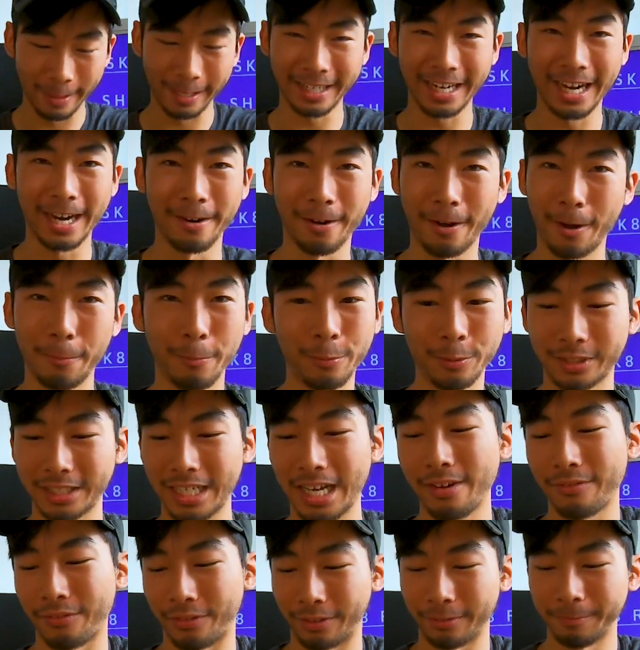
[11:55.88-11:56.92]
like, almost
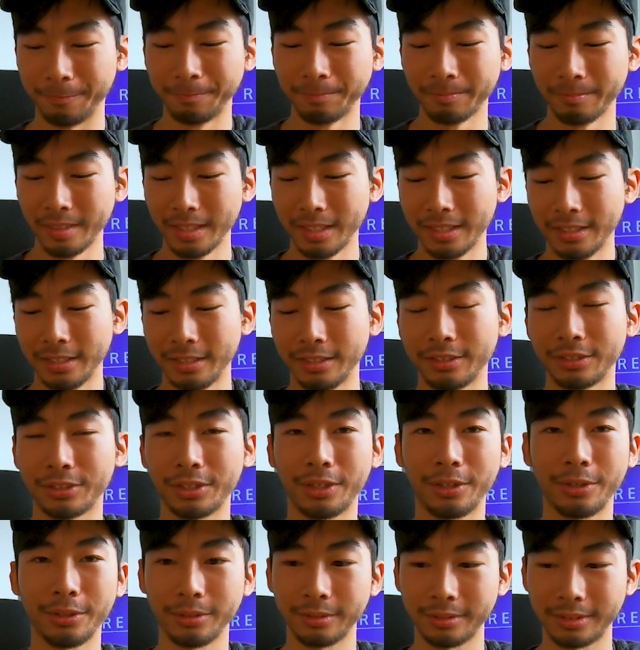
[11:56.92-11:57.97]
ever.
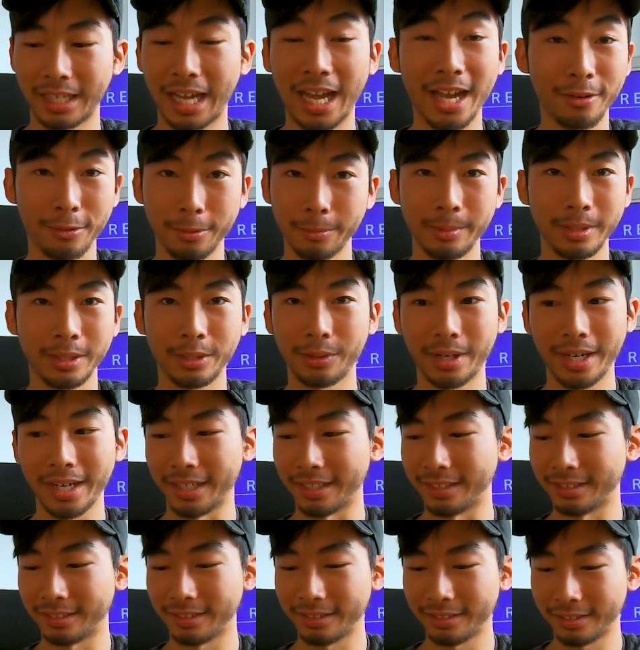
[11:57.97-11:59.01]
So that would be
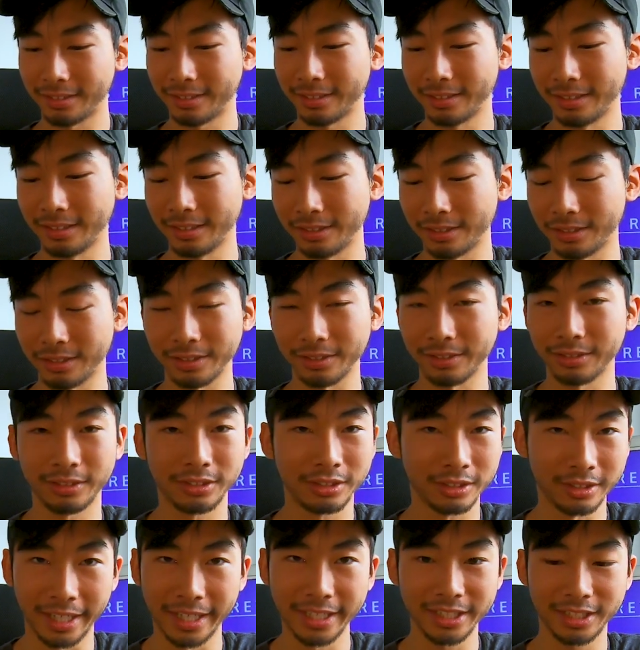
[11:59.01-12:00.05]
great.
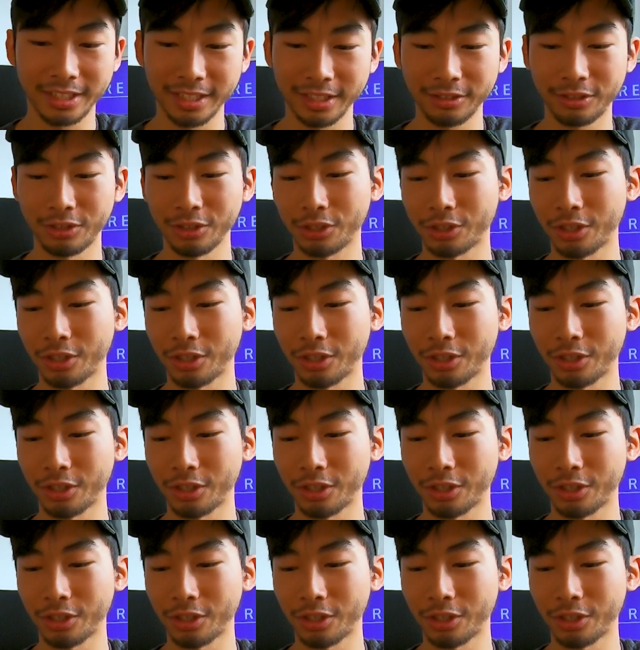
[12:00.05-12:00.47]
It's less things to